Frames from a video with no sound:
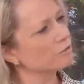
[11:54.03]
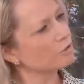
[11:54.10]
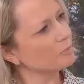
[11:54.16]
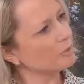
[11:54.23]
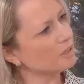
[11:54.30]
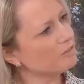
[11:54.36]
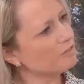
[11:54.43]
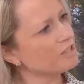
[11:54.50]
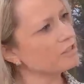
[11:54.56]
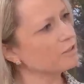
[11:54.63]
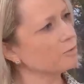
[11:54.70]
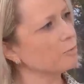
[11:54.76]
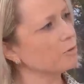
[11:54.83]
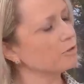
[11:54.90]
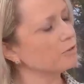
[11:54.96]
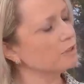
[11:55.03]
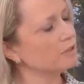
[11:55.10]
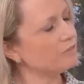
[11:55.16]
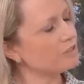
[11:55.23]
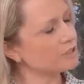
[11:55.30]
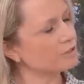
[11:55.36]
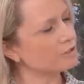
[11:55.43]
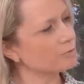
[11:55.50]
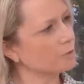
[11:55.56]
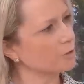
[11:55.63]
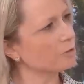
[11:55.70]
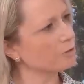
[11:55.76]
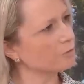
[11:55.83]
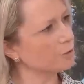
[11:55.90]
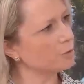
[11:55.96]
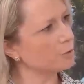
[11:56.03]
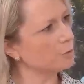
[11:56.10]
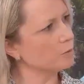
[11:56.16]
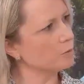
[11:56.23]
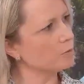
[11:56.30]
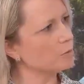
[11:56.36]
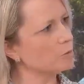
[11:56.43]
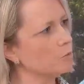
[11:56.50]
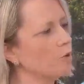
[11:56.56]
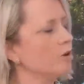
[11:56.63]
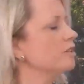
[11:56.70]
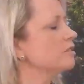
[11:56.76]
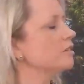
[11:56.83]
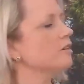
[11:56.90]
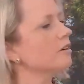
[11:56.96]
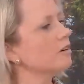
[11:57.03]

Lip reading: from an investor's point of view, what